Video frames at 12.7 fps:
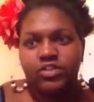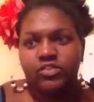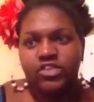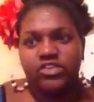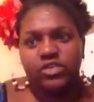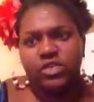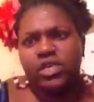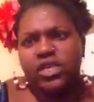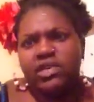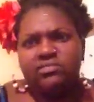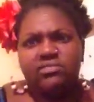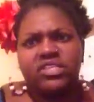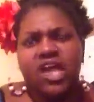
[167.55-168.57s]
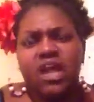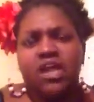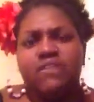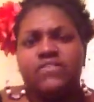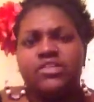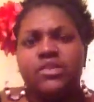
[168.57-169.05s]
Traditionally, sock
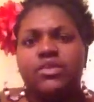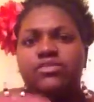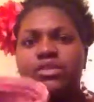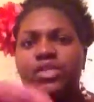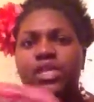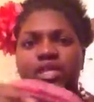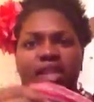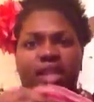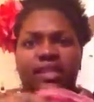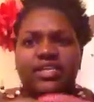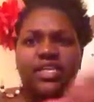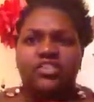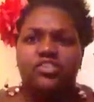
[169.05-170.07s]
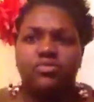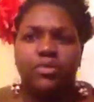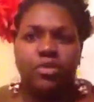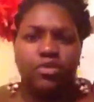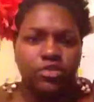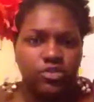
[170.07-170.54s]
cuffs are usually like a knit 2,
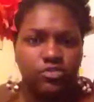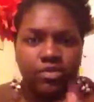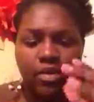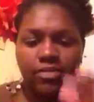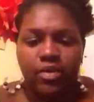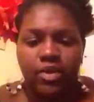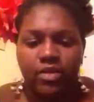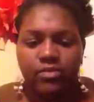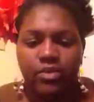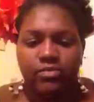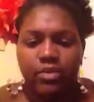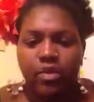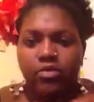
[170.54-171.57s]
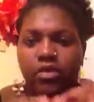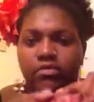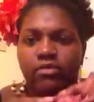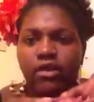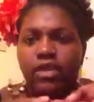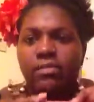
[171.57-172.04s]
purl 2 rib or a knit 1, purl
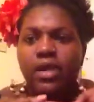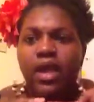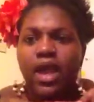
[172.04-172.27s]
1 rib.